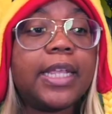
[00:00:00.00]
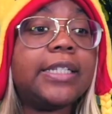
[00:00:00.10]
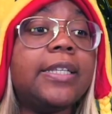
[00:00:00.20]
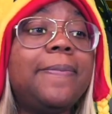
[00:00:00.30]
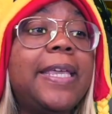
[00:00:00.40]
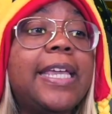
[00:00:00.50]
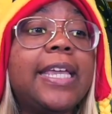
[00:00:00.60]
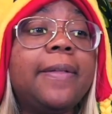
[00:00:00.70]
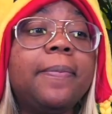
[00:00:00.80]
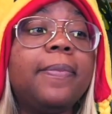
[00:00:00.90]
to
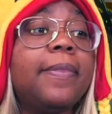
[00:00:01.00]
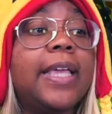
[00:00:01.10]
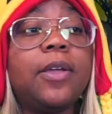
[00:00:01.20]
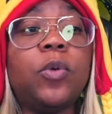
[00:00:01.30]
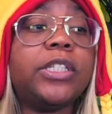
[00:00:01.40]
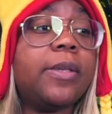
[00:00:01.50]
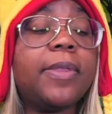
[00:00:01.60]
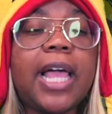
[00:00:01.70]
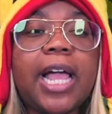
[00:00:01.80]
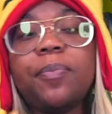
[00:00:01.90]
me with
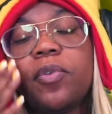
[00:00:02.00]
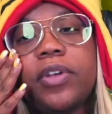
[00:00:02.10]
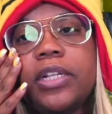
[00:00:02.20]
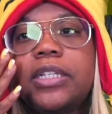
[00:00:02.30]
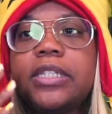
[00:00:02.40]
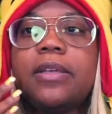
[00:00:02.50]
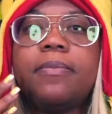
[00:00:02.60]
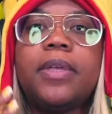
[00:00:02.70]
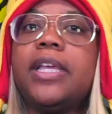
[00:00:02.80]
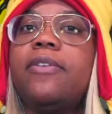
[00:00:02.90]
some of the
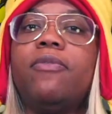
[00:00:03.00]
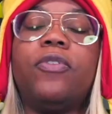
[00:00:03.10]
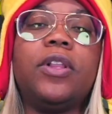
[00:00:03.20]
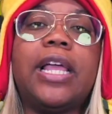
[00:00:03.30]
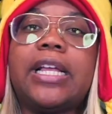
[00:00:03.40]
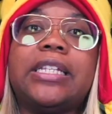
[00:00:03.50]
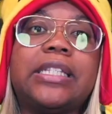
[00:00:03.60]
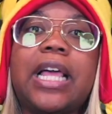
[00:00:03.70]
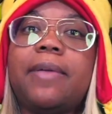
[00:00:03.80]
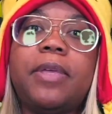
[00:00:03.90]
hyperrealism for like a
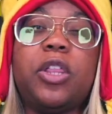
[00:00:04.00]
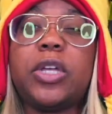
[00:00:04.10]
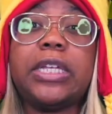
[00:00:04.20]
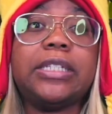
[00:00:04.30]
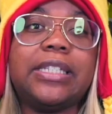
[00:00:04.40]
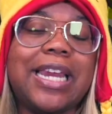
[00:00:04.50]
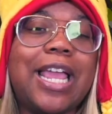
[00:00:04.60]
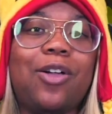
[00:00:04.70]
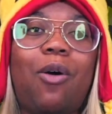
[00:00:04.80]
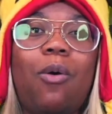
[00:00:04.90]
slimy looking
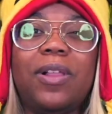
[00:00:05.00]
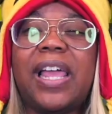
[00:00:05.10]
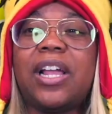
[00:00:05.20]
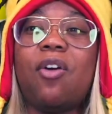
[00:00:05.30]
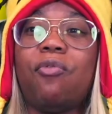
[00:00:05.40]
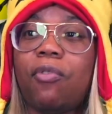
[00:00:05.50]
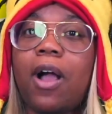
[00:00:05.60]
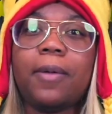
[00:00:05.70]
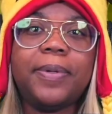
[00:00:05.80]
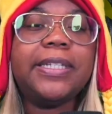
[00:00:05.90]
snail or like a
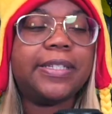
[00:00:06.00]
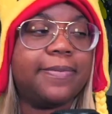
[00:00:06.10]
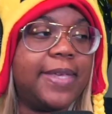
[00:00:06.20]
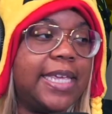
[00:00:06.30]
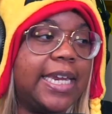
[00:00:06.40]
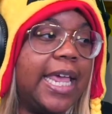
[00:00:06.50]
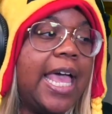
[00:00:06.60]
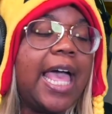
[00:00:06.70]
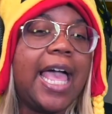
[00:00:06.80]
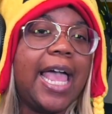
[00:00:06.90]
raw piece of meat.
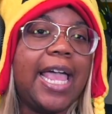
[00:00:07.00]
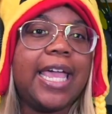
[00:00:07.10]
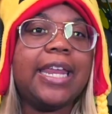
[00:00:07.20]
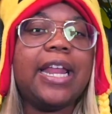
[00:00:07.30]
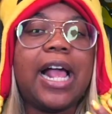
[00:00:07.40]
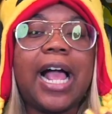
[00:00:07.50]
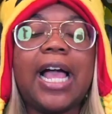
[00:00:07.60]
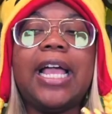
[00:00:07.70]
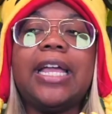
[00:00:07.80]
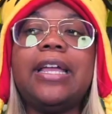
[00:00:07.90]
And
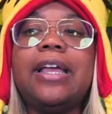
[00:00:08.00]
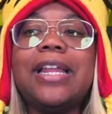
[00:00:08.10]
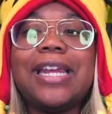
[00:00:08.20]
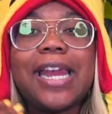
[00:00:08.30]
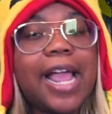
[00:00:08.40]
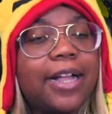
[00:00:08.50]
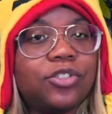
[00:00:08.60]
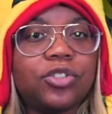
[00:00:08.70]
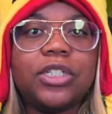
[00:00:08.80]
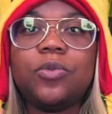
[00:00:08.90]
I
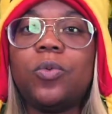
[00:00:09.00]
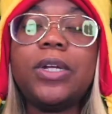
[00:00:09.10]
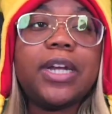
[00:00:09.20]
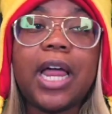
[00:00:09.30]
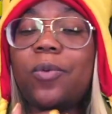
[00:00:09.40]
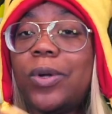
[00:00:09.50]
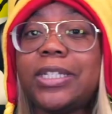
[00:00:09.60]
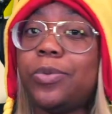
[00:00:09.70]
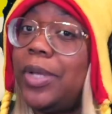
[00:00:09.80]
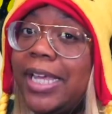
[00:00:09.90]
naturally would not
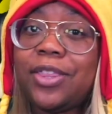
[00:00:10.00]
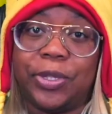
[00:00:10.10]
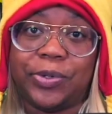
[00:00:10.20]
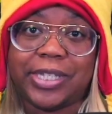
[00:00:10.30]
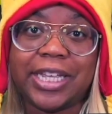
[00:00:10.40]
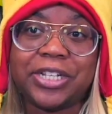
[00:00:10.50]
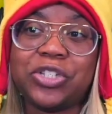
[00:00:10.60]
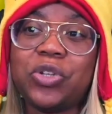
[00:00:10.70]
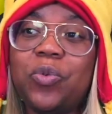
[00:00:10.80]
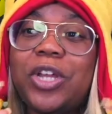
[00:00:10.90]
want to eat those
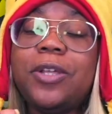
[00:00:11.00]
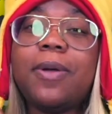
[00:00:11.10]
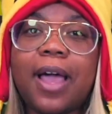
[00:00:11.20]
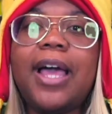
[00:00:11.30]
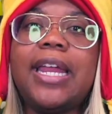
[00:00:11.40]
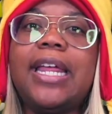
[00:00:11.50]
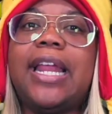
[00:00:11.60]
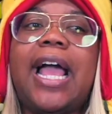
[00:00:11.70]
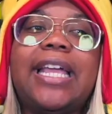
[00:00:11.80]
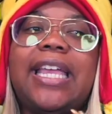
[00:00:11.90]
things. So when you cut
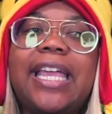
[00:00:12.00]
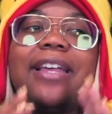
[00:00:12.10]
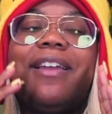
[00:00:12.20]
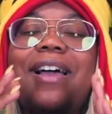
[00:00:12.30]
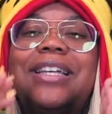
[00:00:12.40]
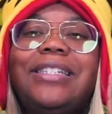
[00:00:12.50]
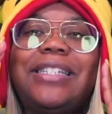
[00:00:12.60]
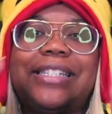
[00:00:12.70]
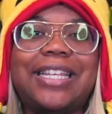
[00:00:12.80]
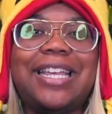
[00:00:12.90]
it, I can't
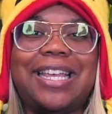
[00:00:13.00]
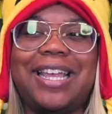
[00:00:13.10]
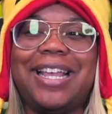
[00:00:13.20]
unsee